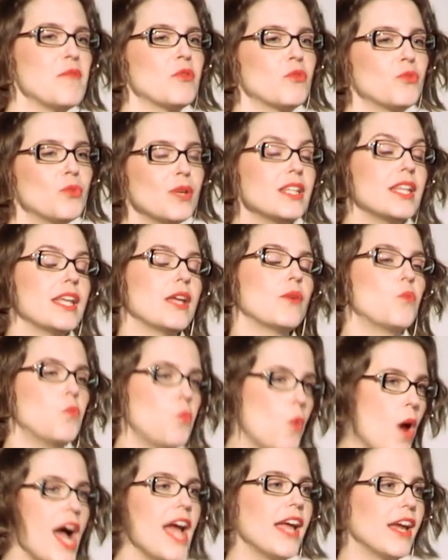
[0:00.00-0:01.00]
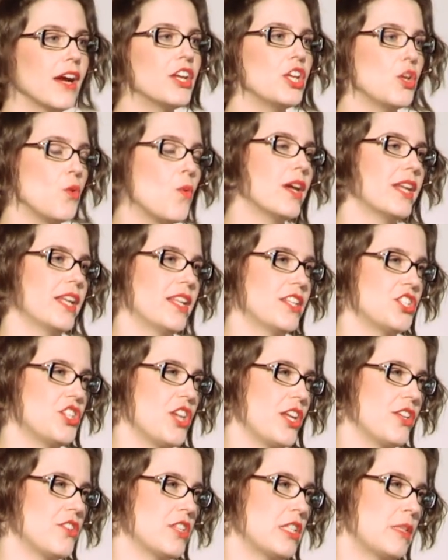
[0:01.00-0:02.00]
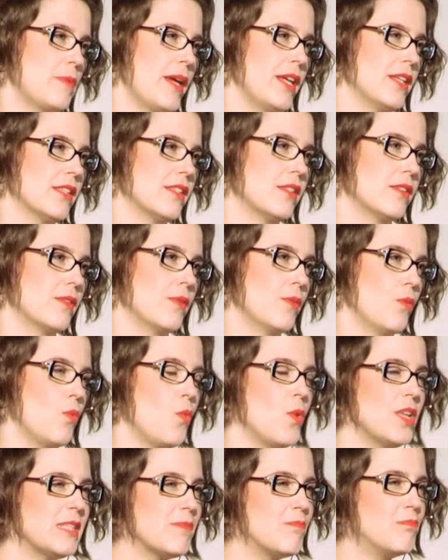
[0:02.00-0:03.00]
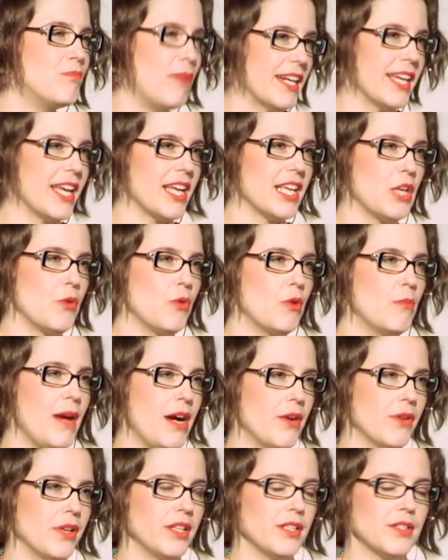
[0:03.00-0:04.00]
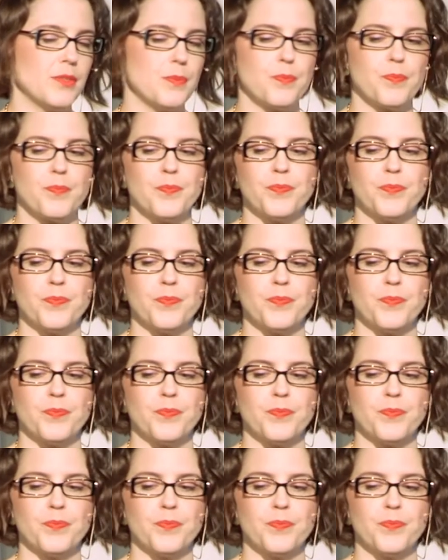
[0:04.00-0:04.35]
But really, why are you wanting to change the space? What's bugging you about it?